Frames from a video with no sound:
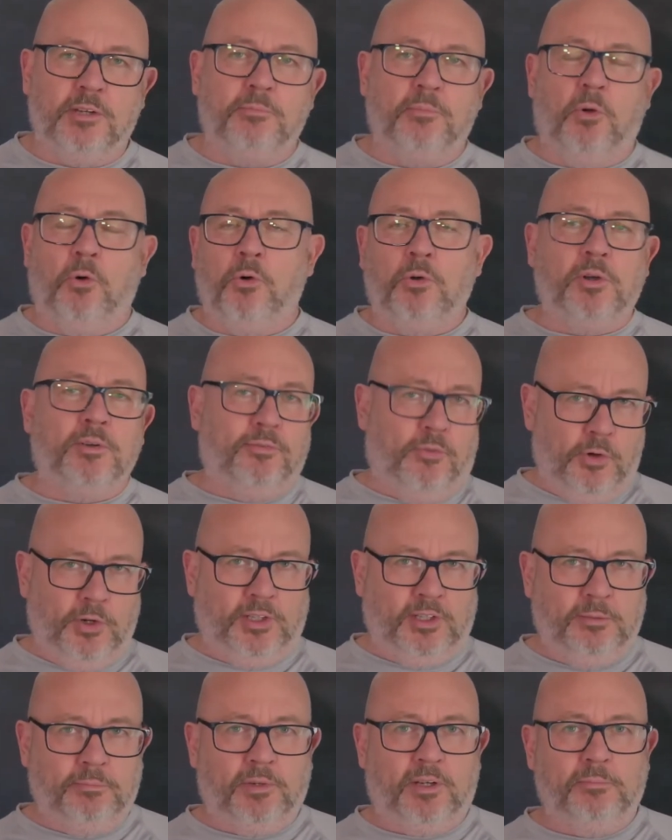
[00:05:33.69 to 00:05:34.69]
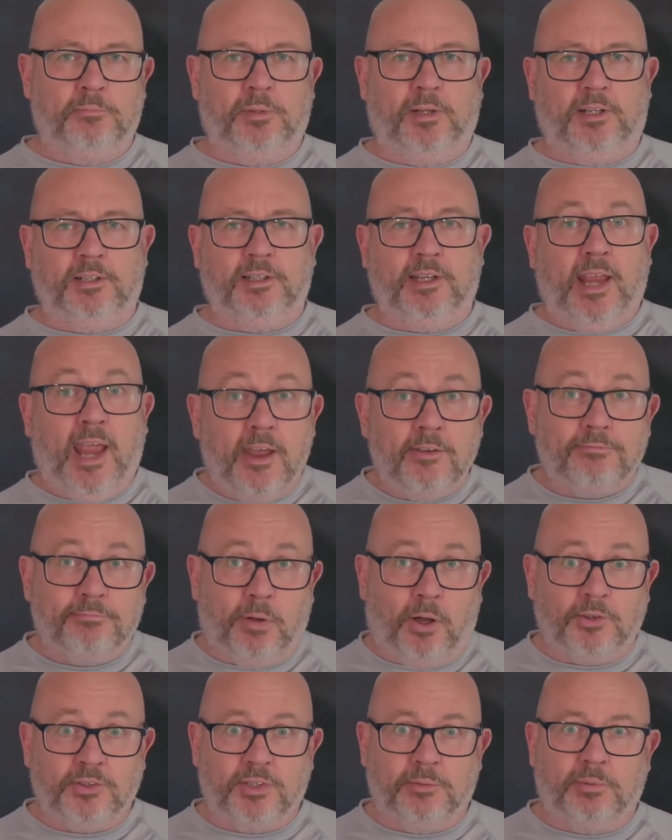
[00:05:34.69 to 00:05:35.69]
or avoid them completely if
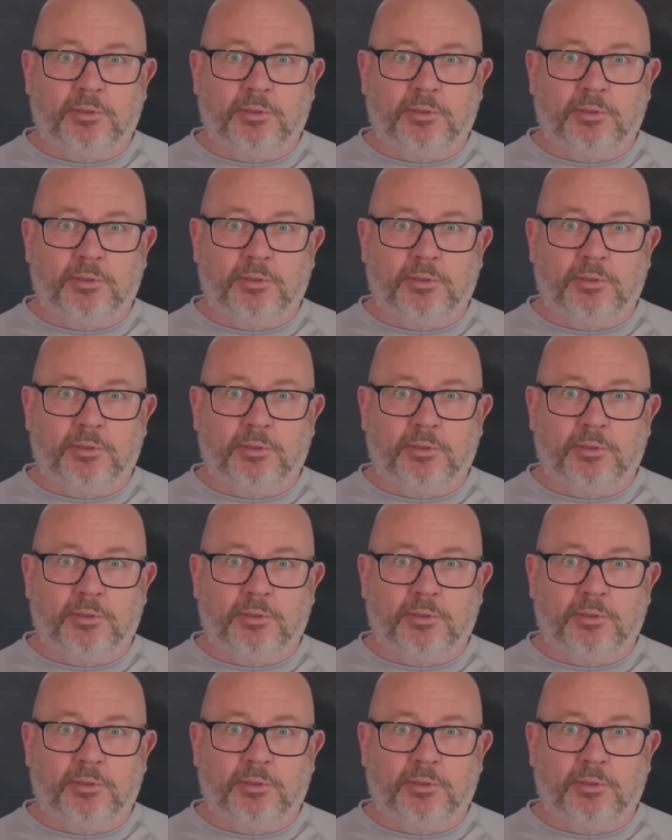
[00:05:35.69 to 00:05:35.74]
possible.